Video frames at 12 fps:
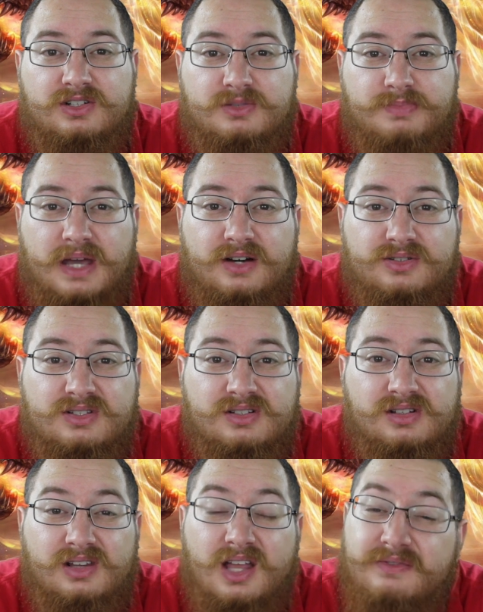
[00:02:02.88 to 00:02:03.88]
your spouse
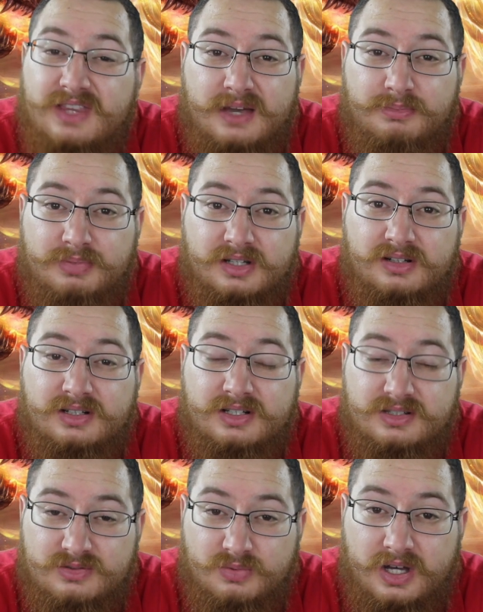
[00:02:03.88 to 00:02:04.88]
love that beard
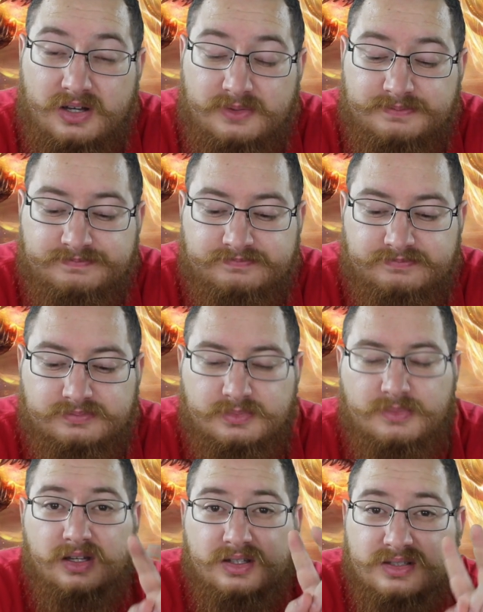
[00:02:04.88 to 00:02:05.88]
as well
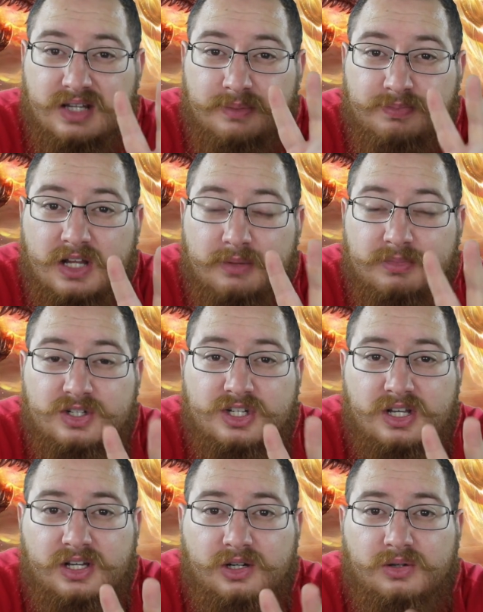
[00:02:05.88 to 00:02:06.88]
tip number
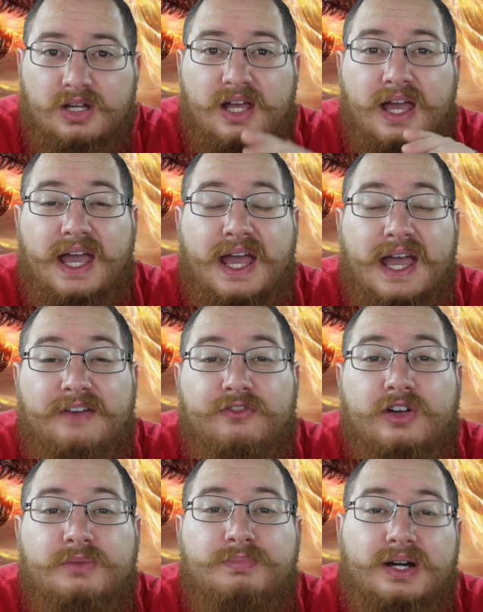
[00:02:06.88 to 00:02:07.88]
two
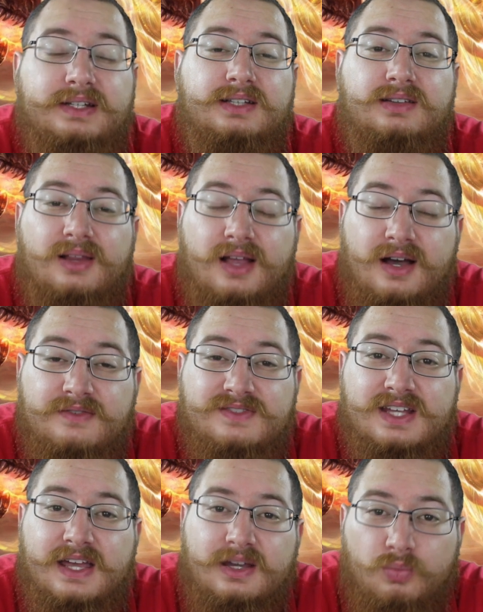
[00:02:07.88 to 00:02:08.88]
Everybody
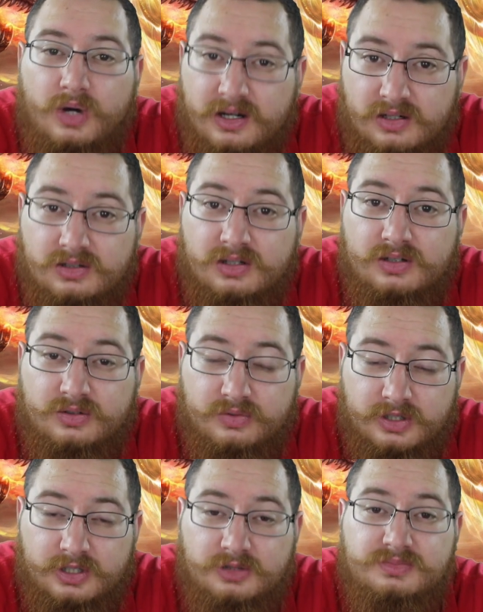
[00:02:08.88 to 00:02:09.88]
loves a well
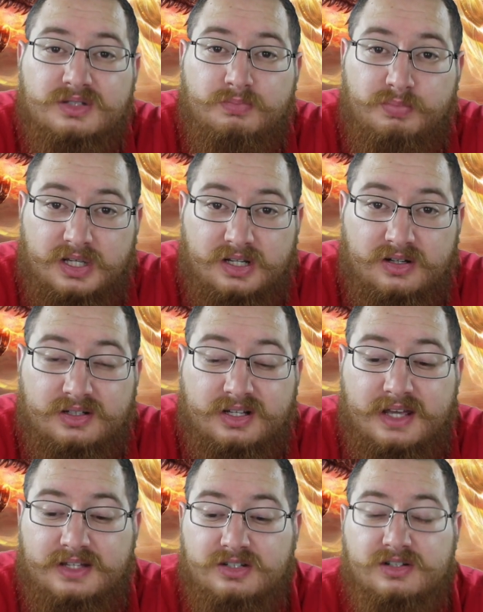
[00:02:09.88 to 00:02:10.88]
groomed beard,
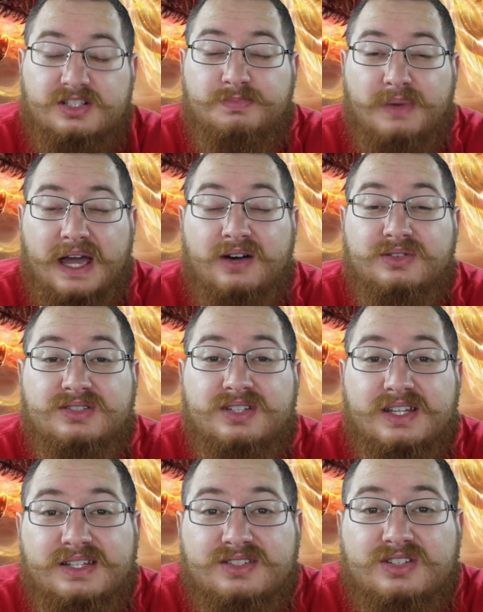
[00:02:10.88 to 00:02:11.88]
and your spouse
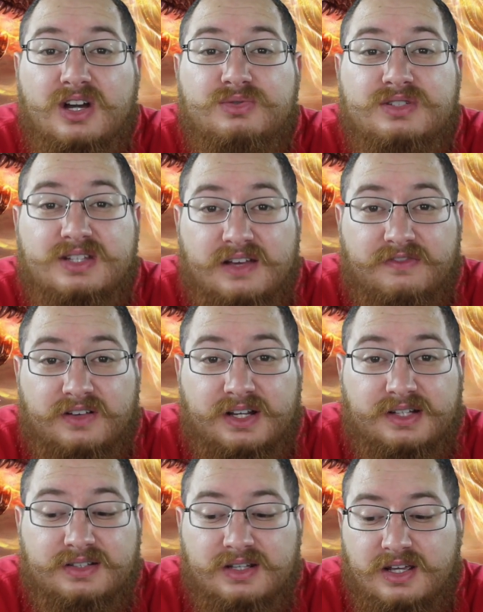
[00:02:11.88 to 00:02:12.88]
is no
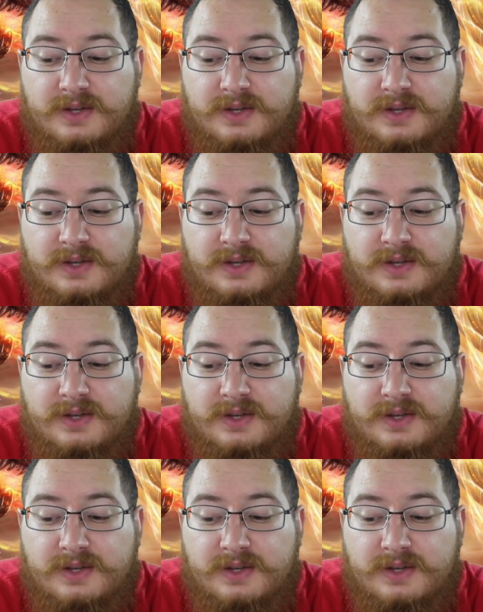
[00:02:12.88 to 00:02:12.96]
different